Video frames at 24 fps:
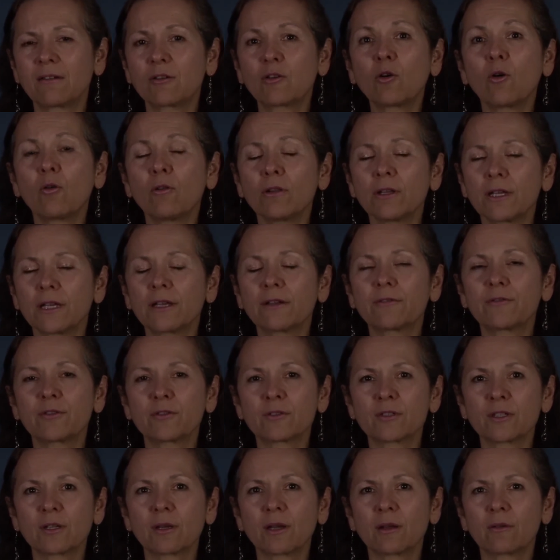calling
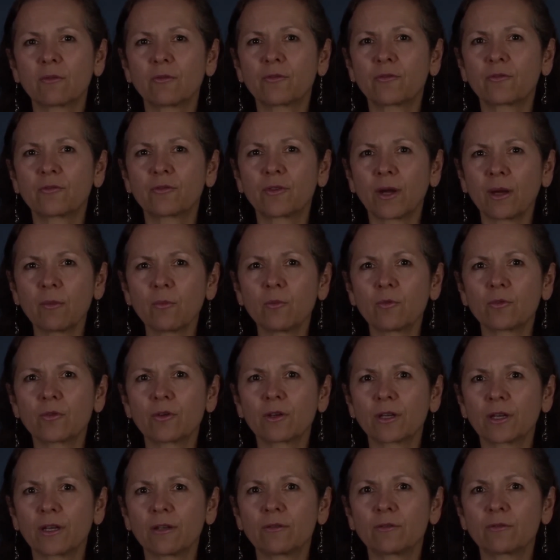for some kind of
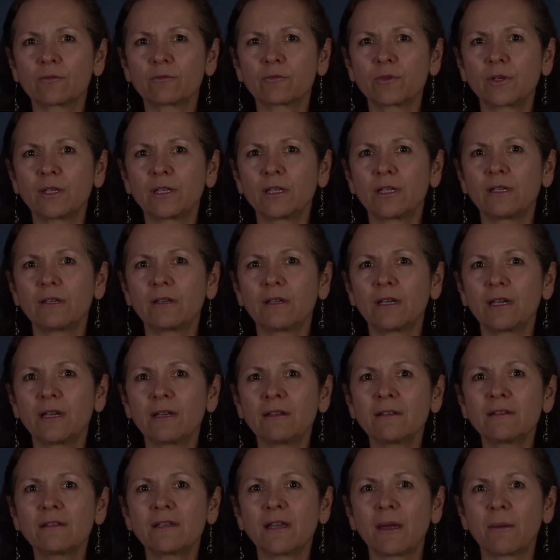framework and really
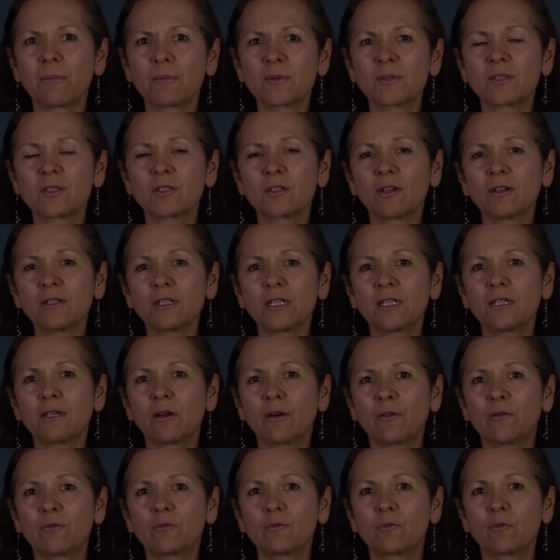in-depth study
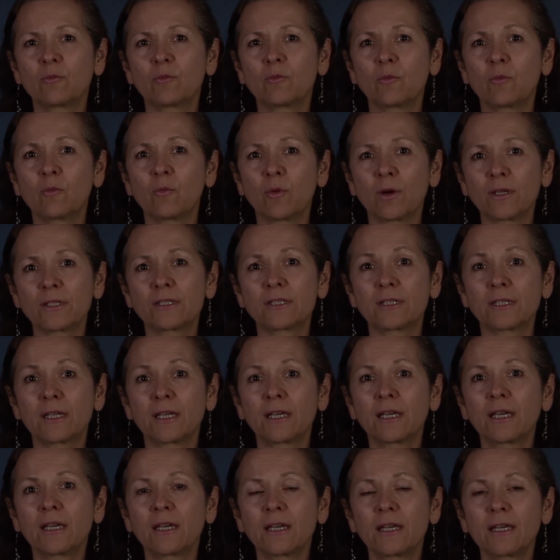of what
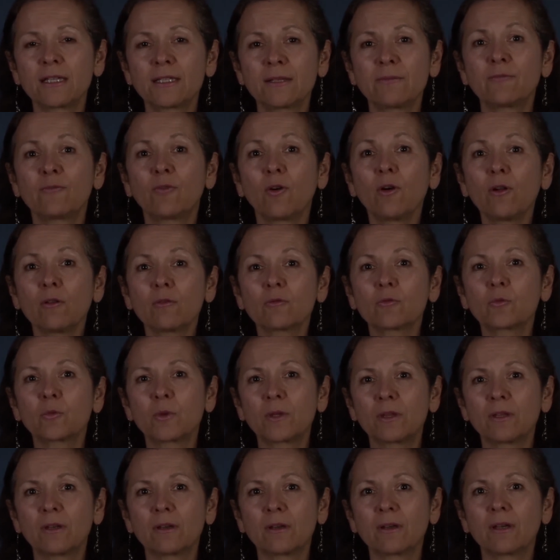is involved
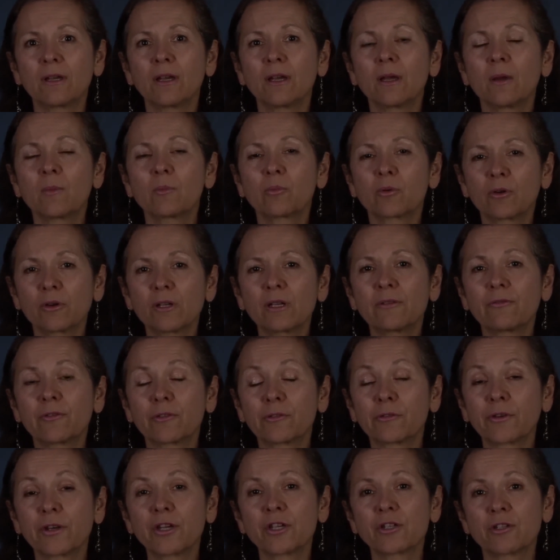with the
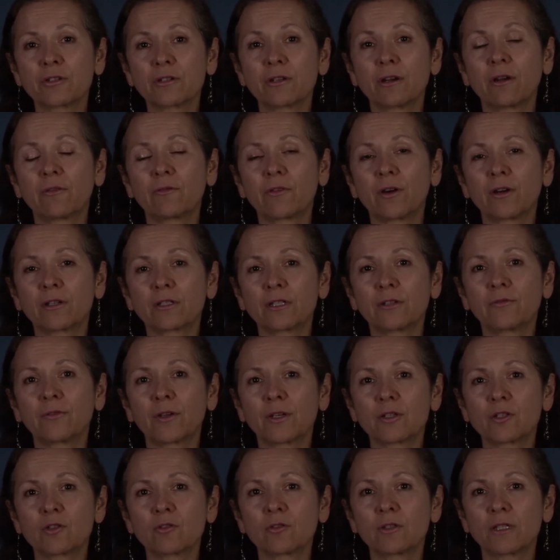proliferation of
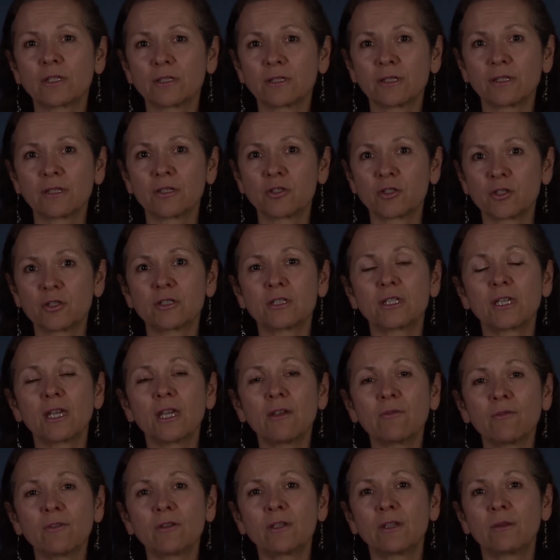artificial intelligence,
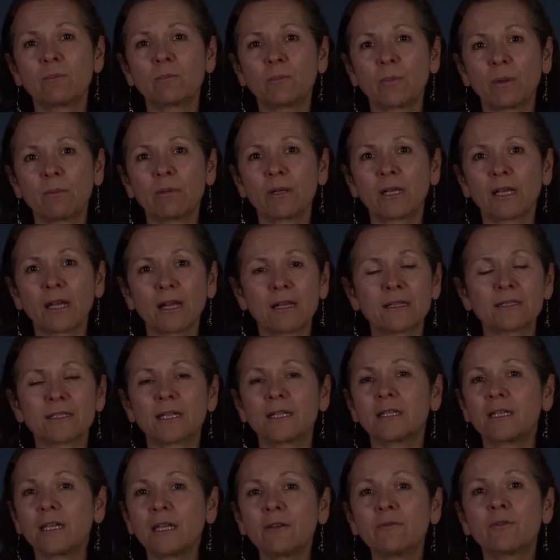even in public health.
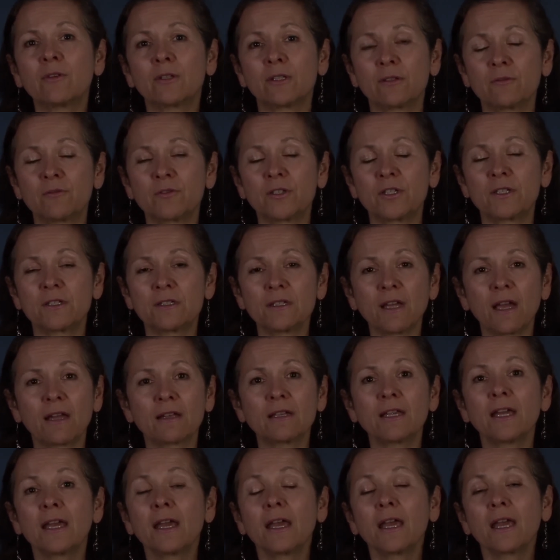And even if she
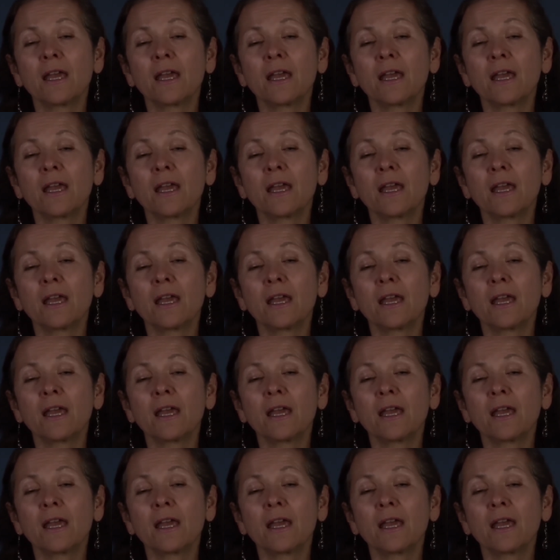said